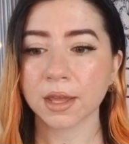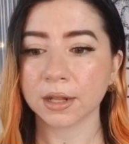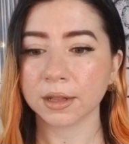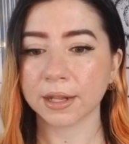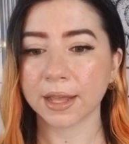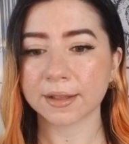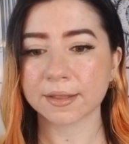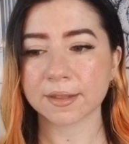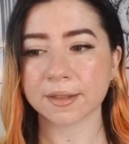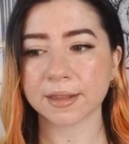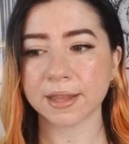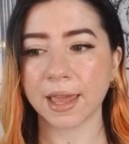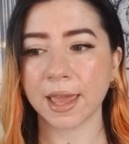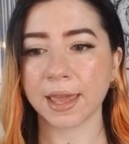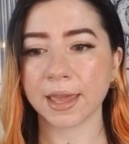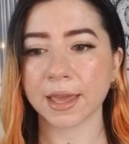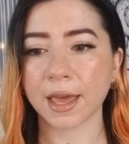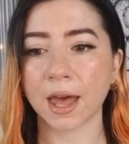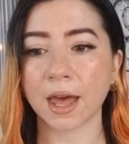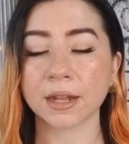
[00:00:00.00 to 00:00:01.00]
Let's
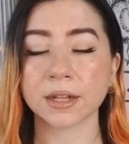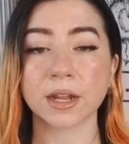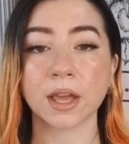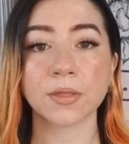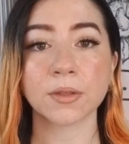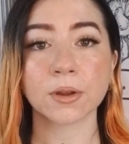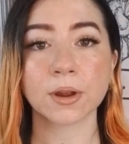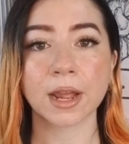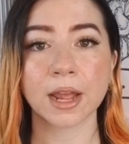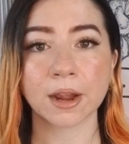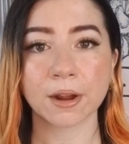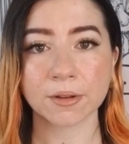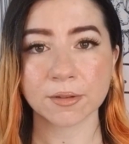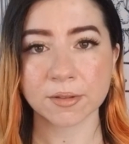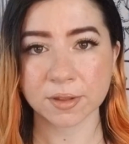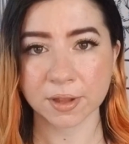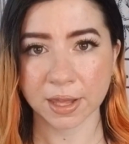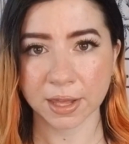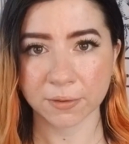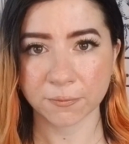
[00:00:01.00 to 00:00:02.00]
take another air
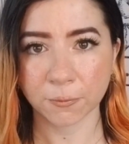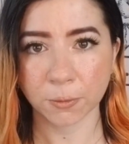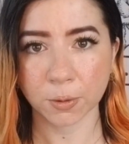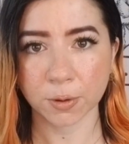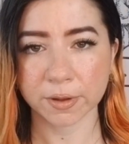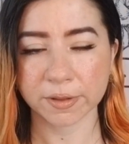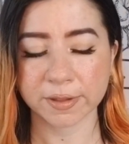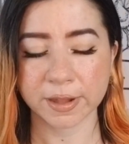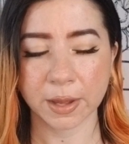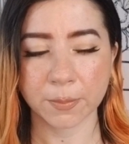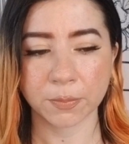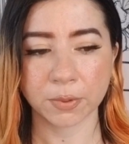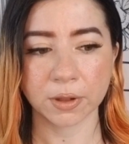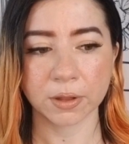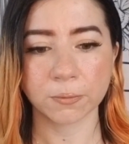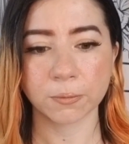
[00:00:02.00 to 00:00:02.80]
sign, for example.